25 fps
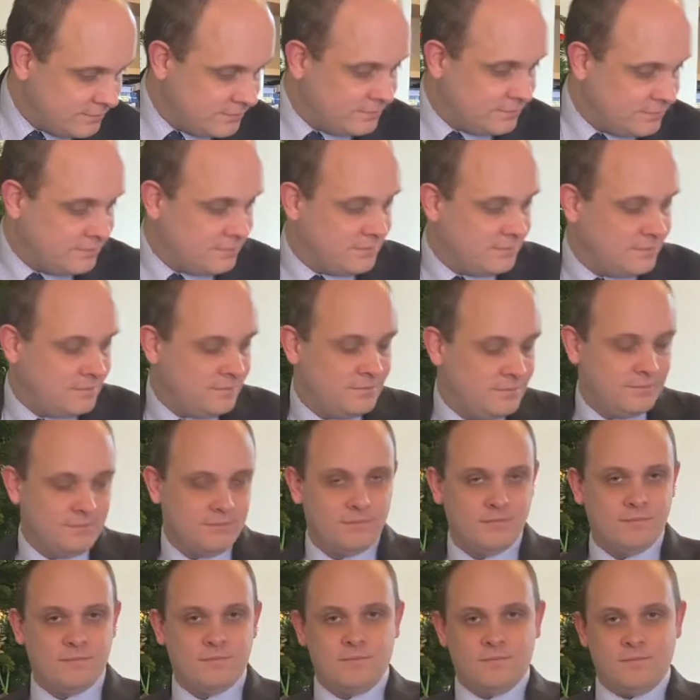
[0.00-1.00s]

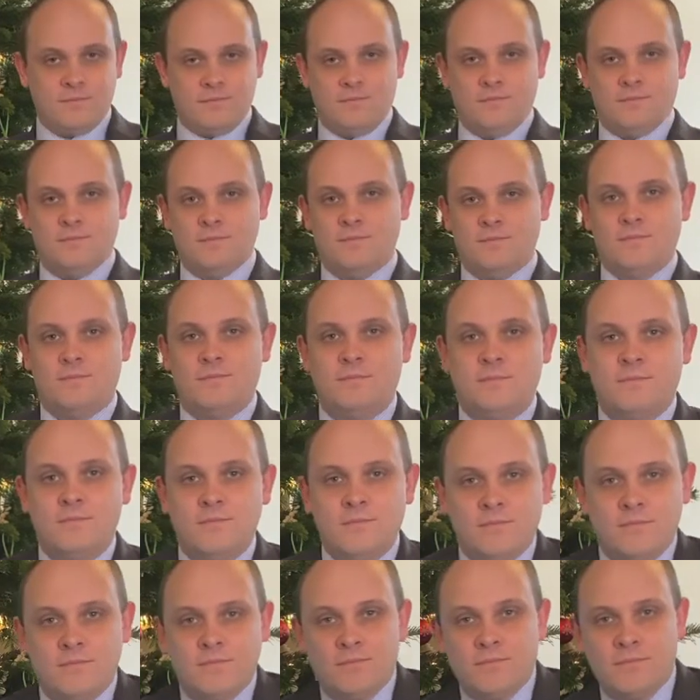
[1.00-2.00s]

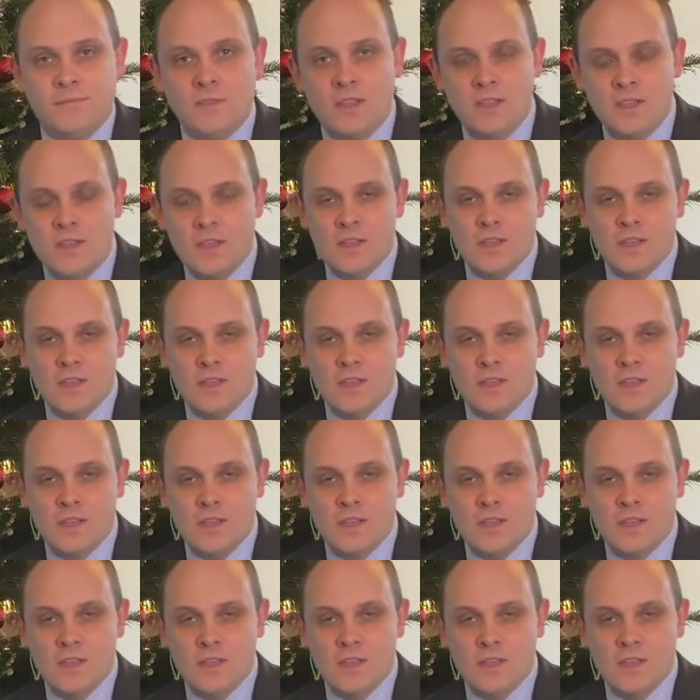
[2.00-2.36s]
(silence)